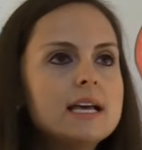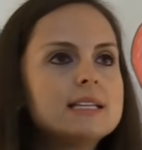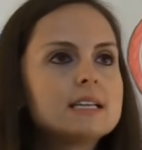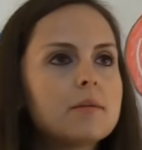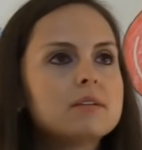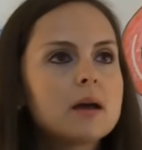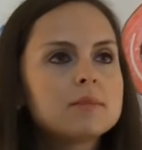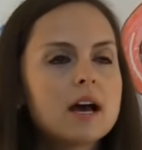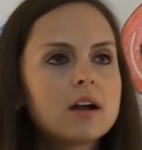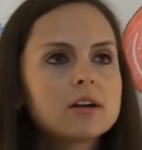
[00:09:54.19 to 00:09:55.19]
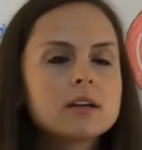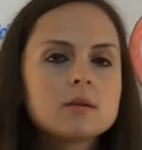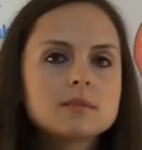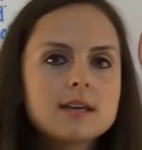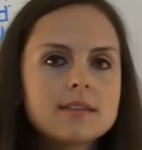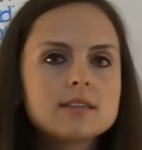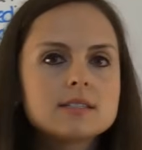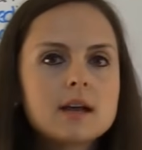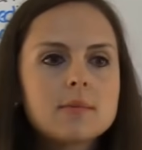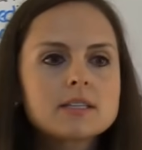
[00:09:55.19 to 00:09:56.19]
Sometimes iron can upset the
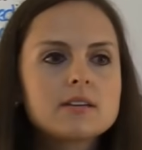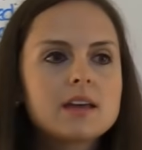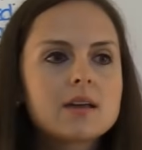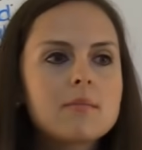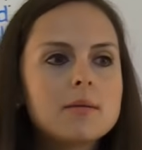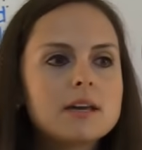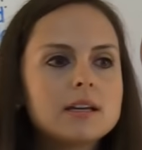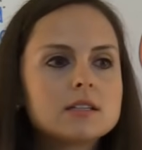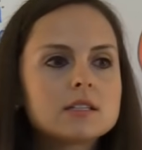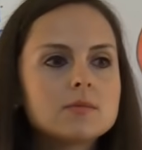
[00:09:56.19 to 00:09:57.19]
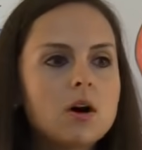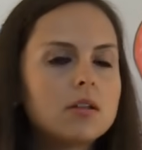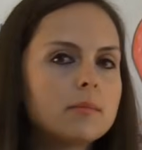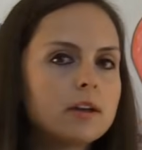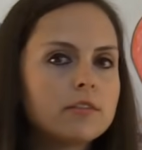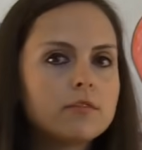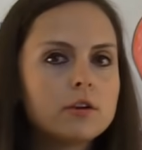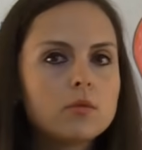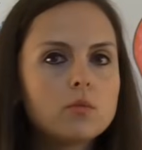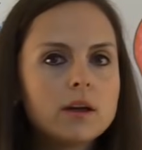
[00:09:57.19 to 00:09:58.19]
stomach, so they can maybe eat a small amount of
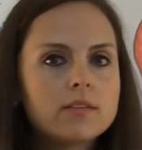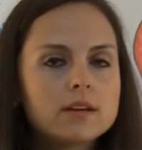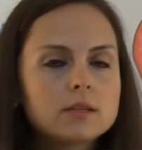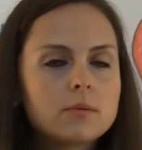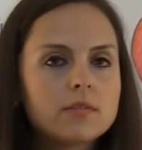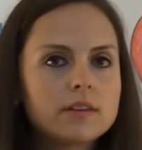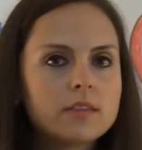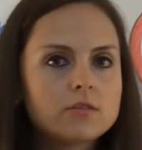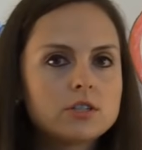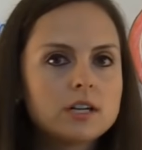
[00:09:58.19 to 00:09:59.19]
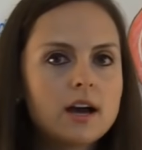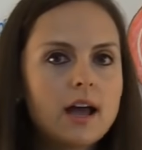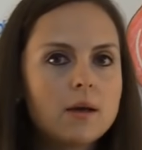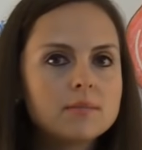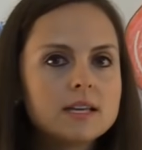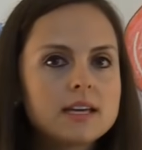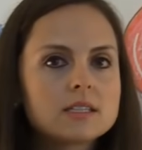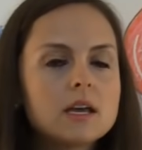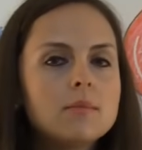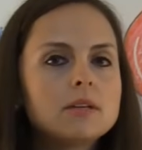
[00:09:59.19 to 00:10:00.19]
food with it to prevent those GI
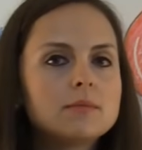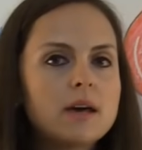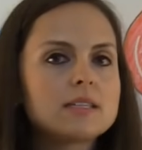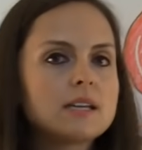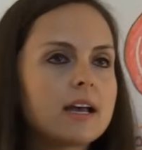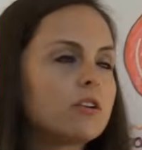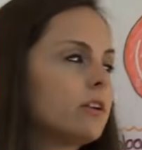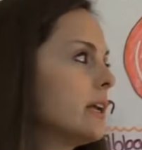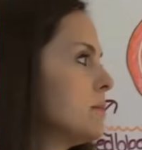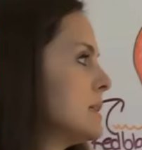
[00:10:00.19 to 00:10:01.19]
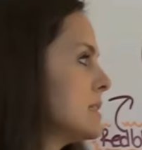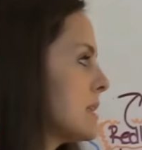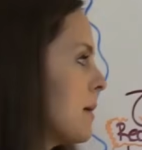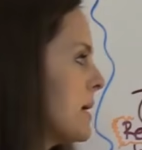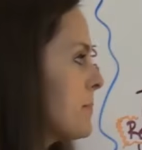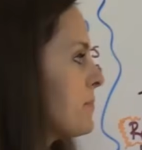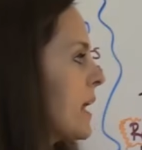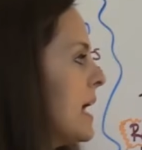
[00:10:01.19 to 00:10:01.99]
upsets, but it's best to take it on an empty stomach.